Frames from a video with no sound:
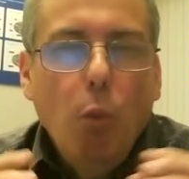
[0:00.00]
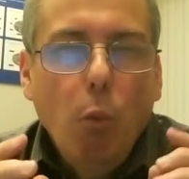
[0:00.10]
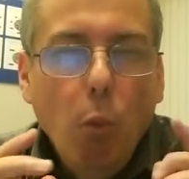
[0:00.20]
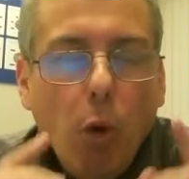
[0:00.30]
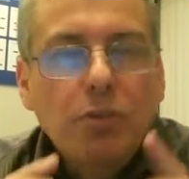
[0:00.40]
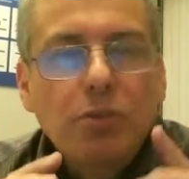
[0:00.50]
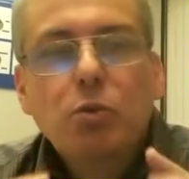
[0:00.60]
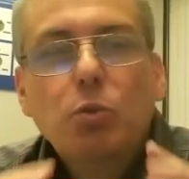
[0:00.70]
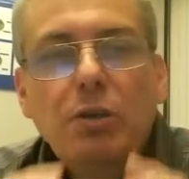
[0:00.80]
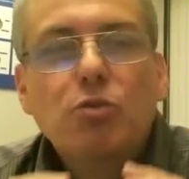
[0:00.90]
what do
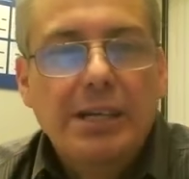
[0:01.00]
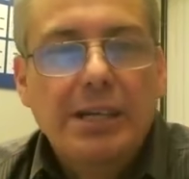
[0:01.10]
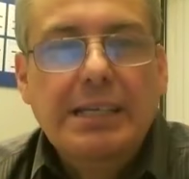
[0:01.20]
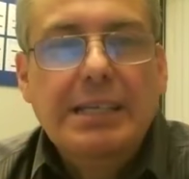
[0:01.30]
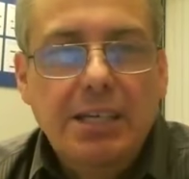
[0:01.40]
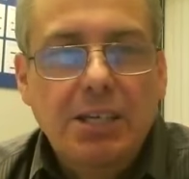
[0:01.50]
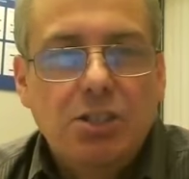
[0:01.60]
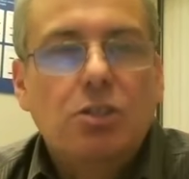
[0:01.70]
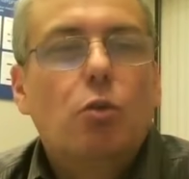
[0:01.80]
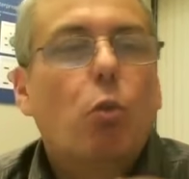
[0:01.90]
we really need to
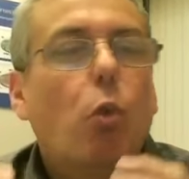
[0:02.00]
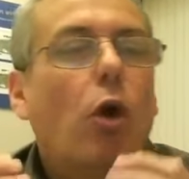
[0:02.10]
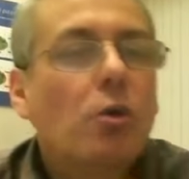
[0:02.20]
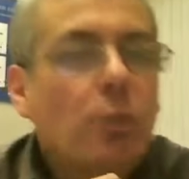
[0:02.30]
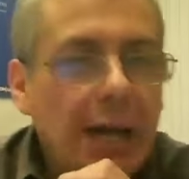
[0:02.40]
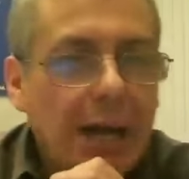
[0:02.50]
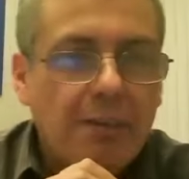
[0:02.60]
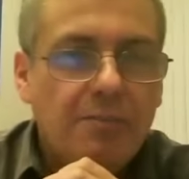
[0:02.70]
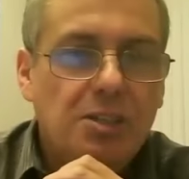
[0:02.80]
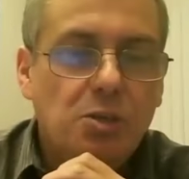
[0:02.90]
do? What are we
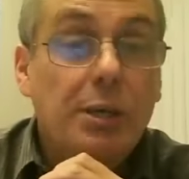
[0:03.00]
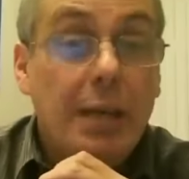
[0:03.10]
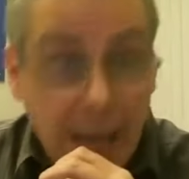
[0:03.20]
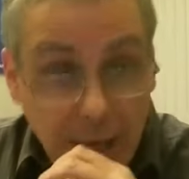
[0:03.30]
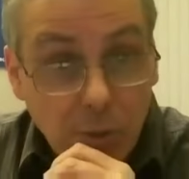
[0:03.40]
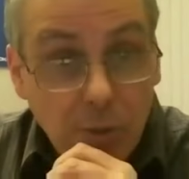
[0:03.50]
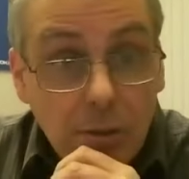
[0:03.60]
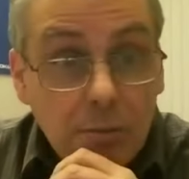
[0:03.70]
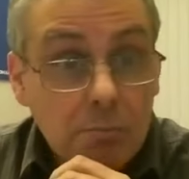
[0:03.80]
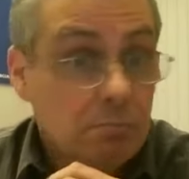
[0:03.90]
having to enable?